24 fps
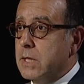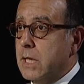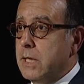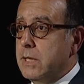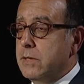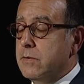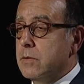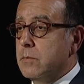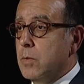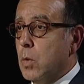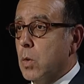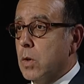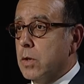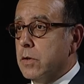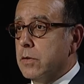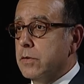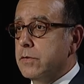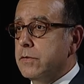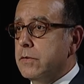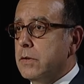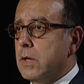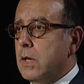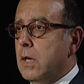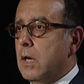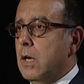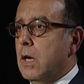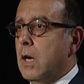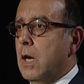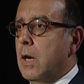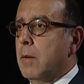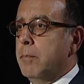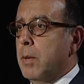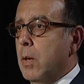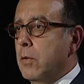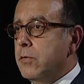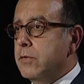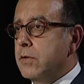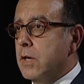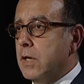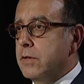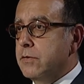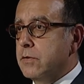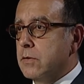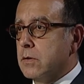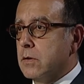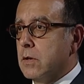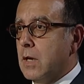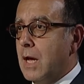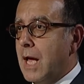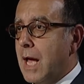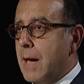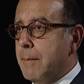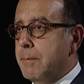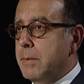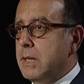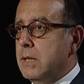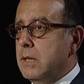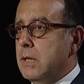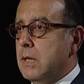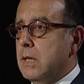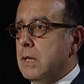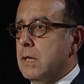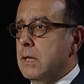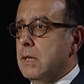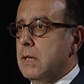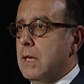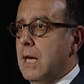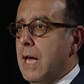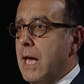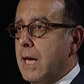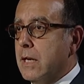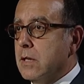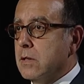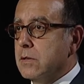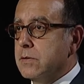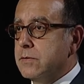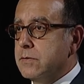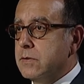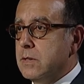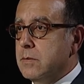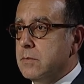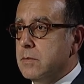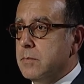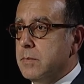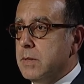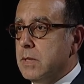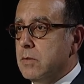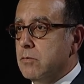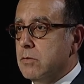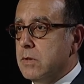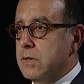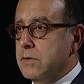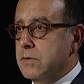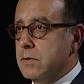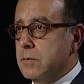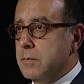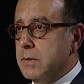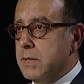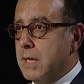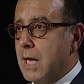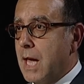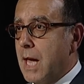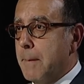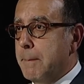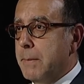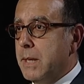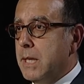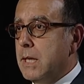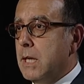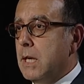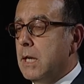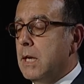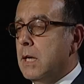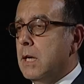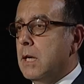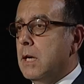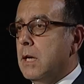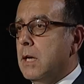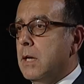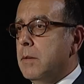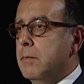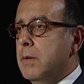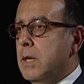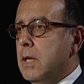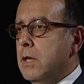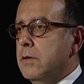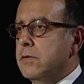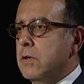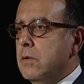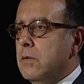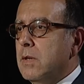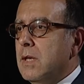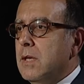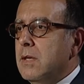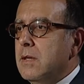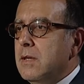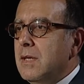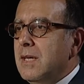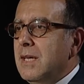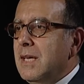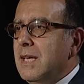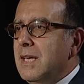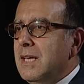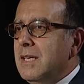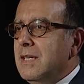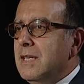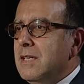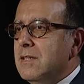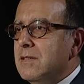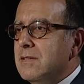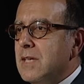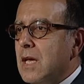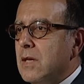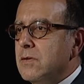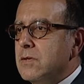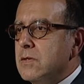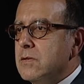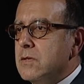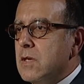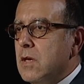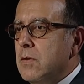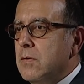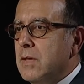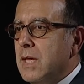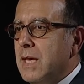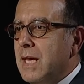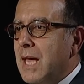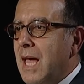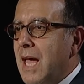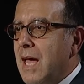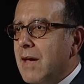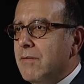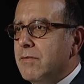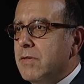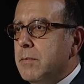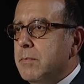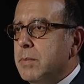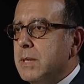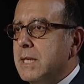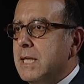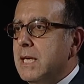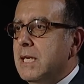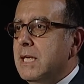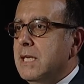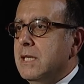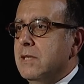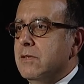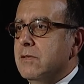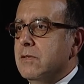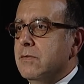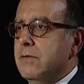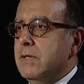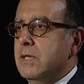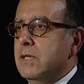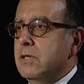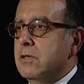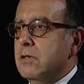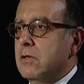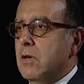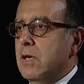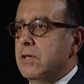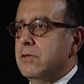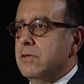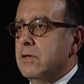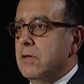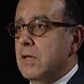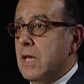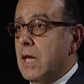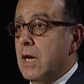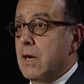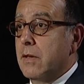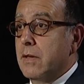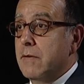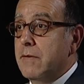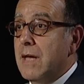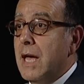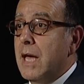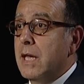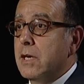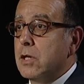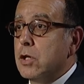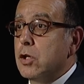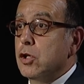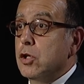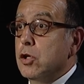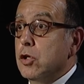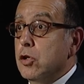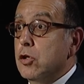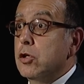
getting some orders. Both sides are happy. Analysts seem to be reasonably happy. So it sounds as though they have the beginnings of an integration there. They've had a good